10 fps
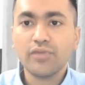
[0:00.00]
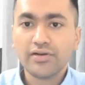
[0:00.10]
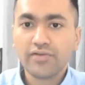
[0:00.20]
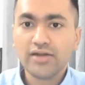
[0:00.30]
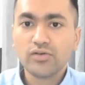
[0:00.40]

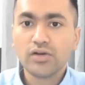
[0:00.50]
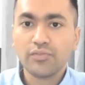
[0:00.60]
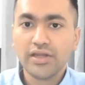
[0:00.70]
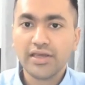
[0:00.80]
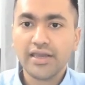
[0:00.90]
try to
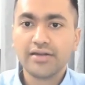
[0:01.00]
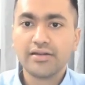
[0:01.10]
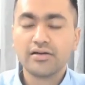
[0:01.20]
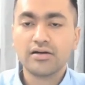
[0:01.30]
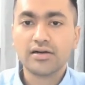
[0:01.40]

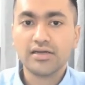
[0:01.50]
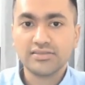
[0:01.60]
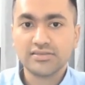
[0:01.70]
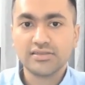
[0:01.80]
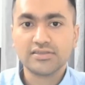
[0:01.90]
communicate
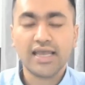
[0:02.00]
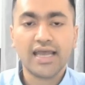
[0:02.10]
concerns